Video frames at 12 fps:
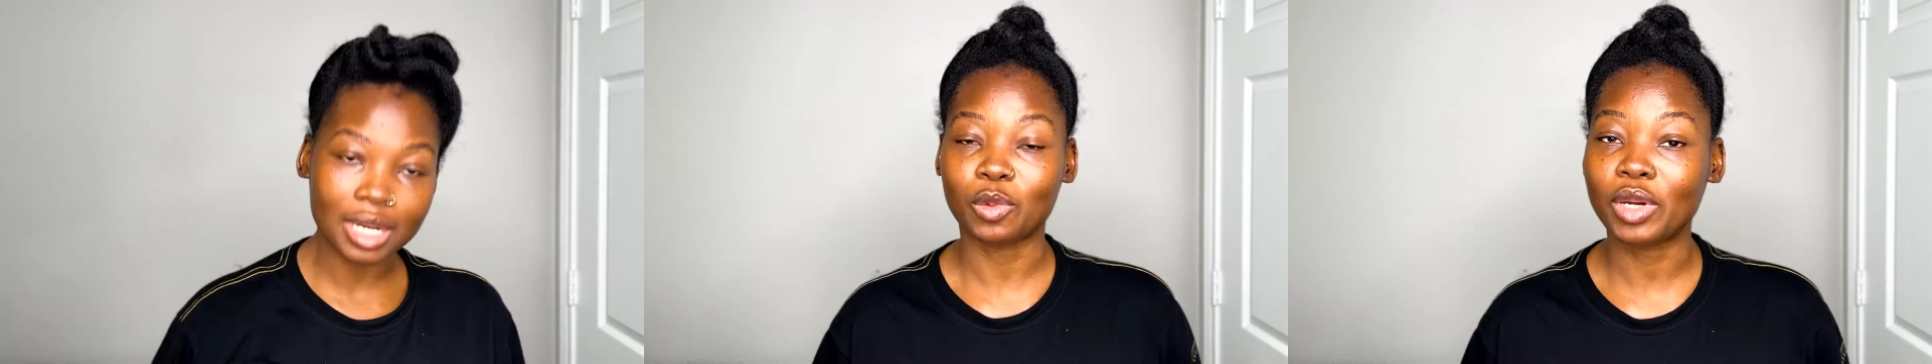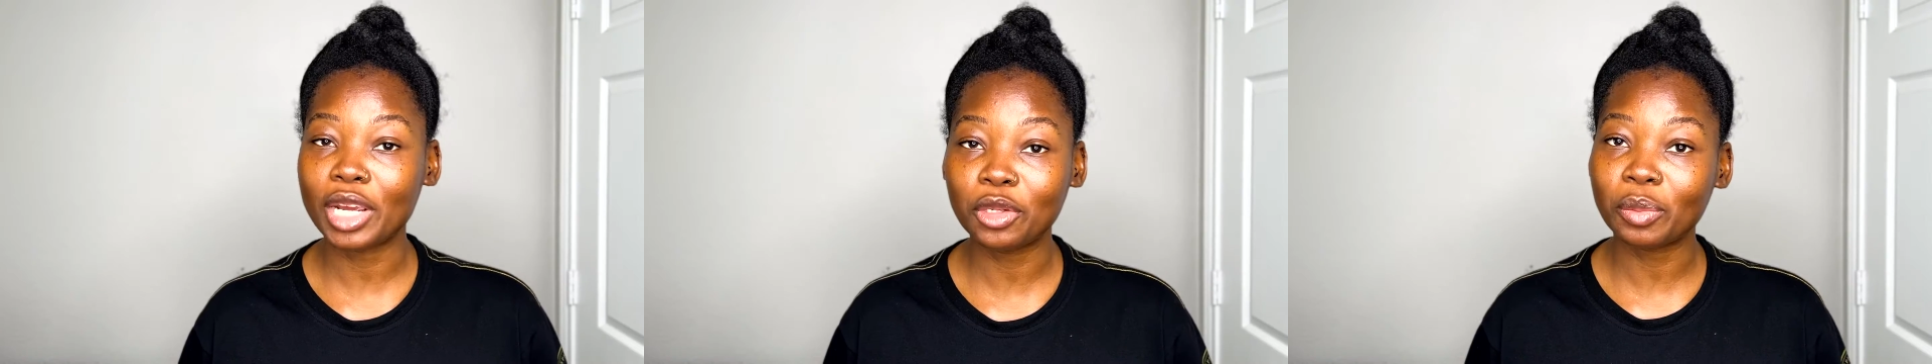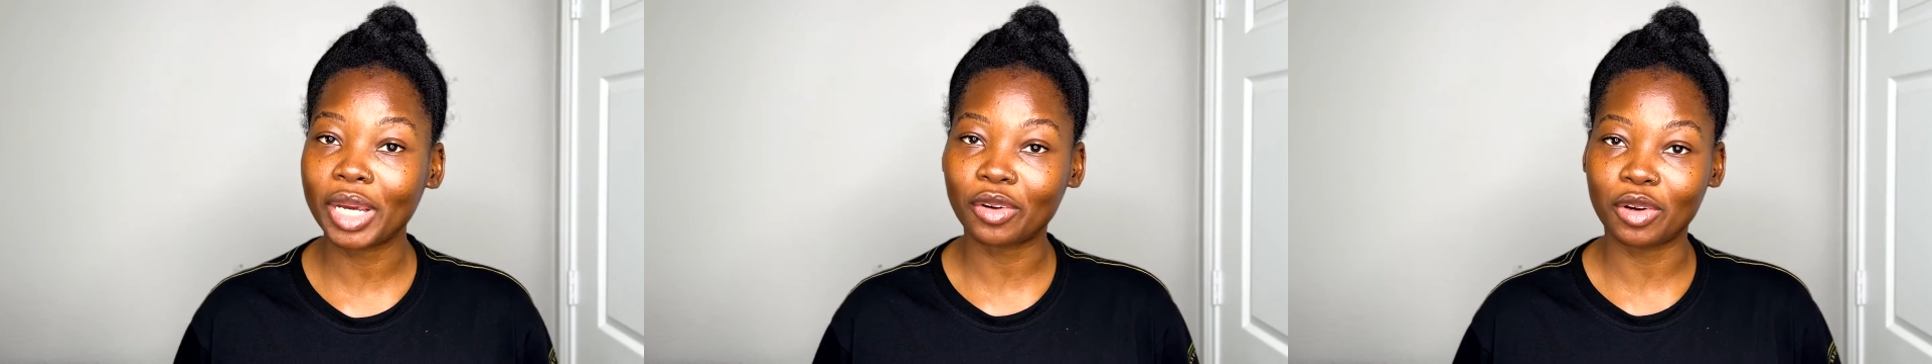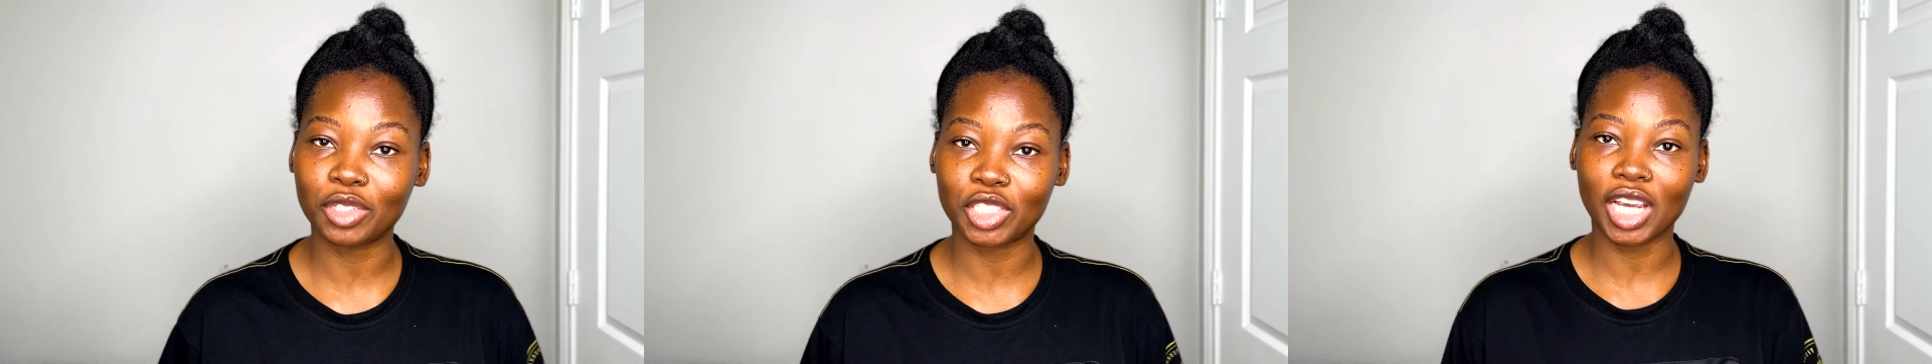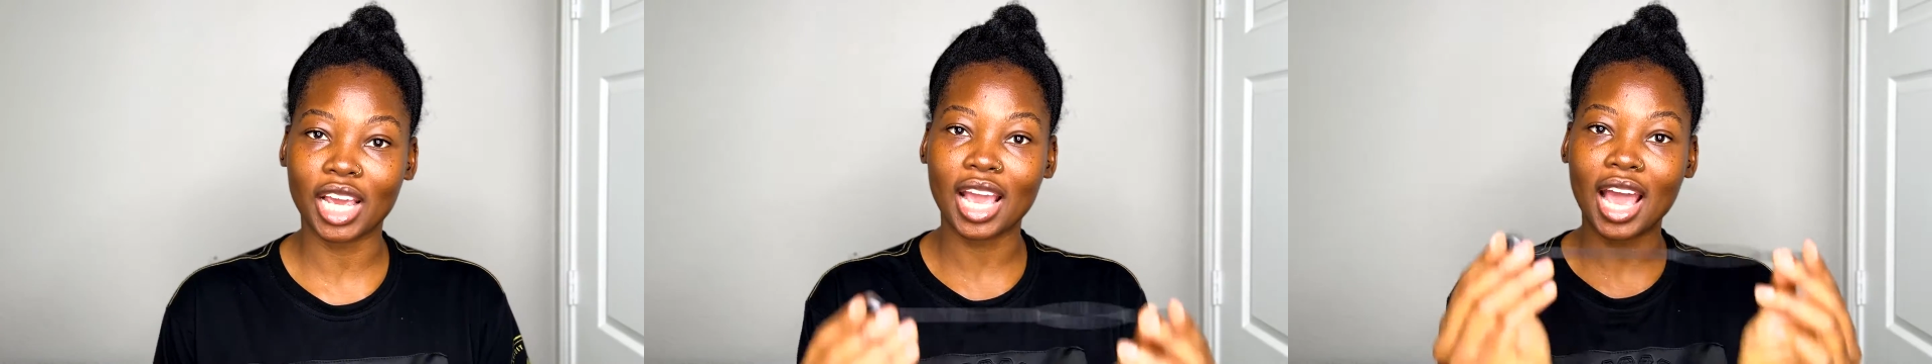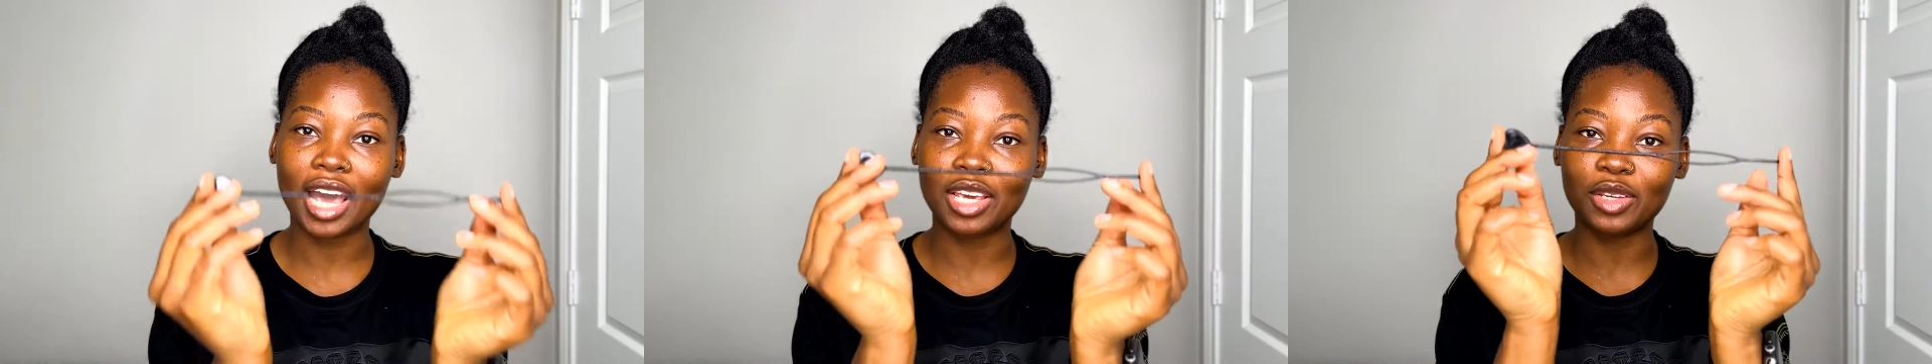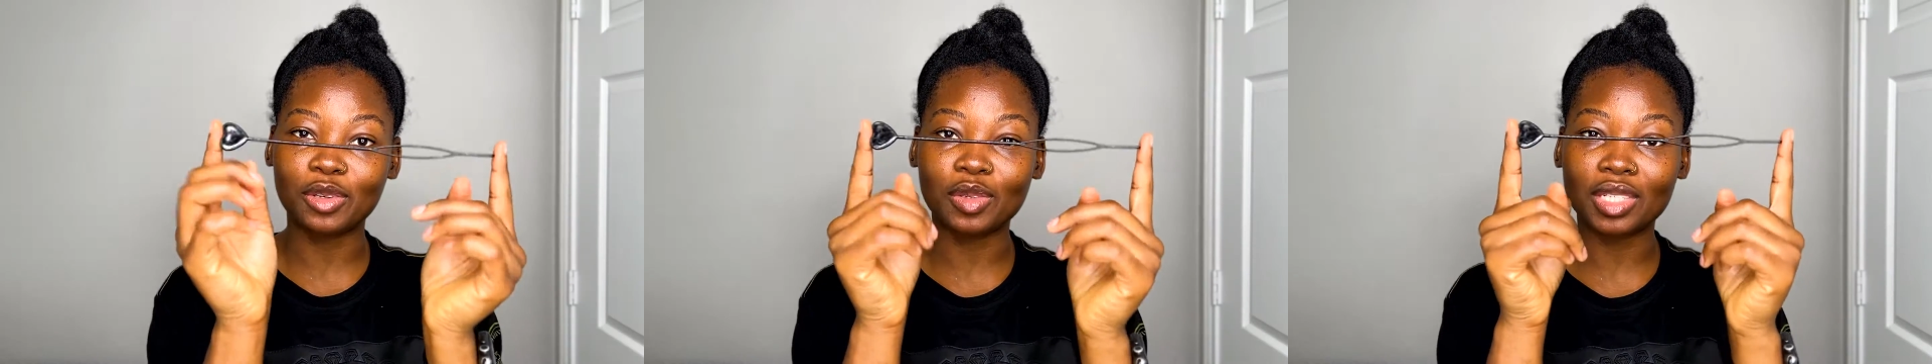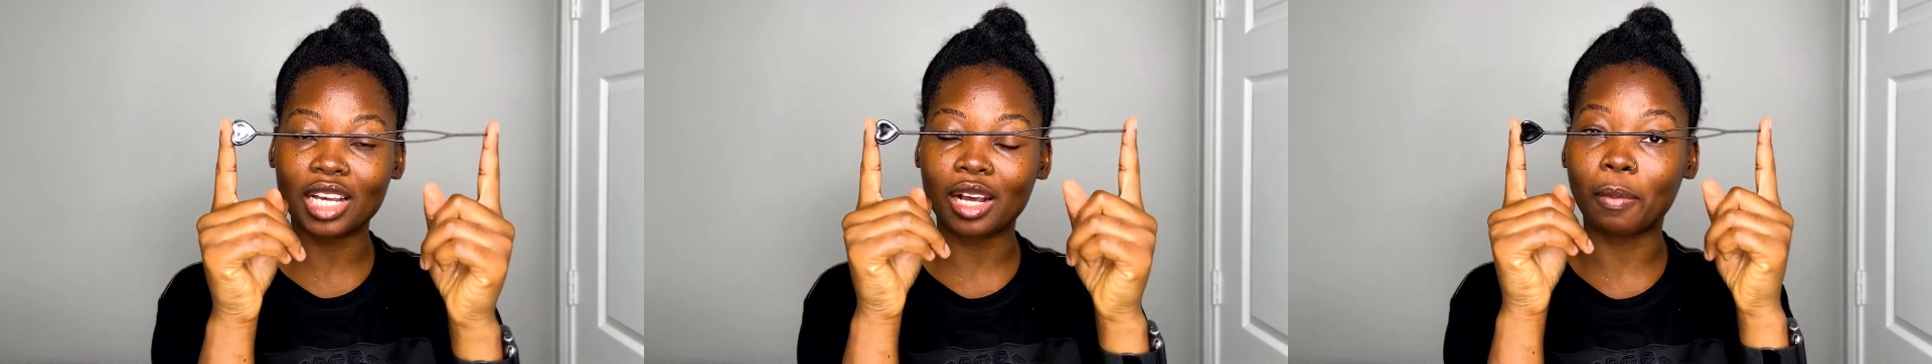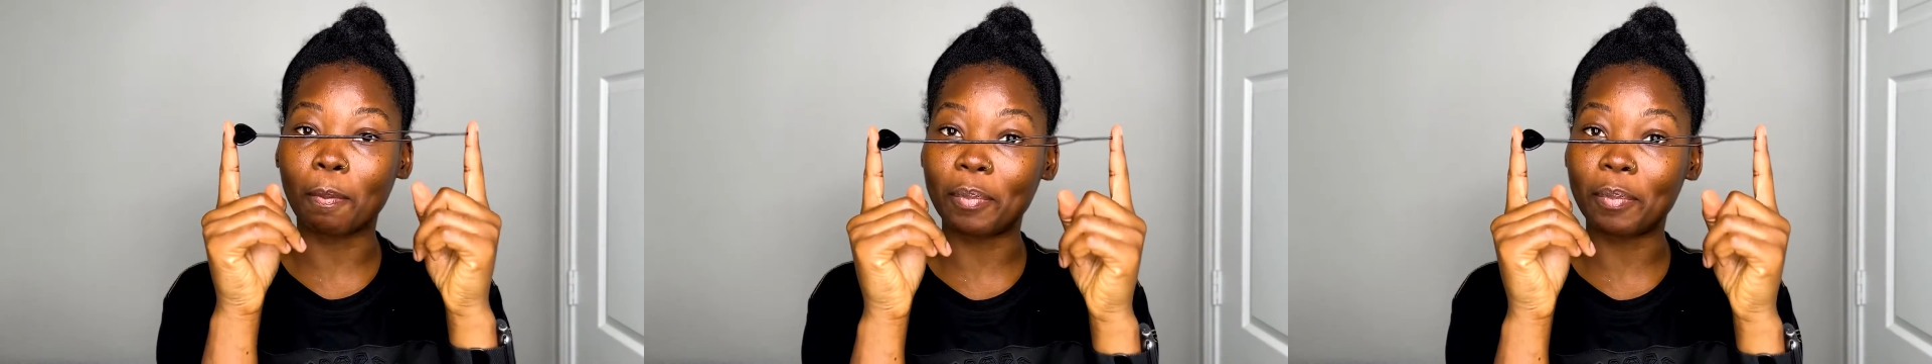When I do my crochet, I use a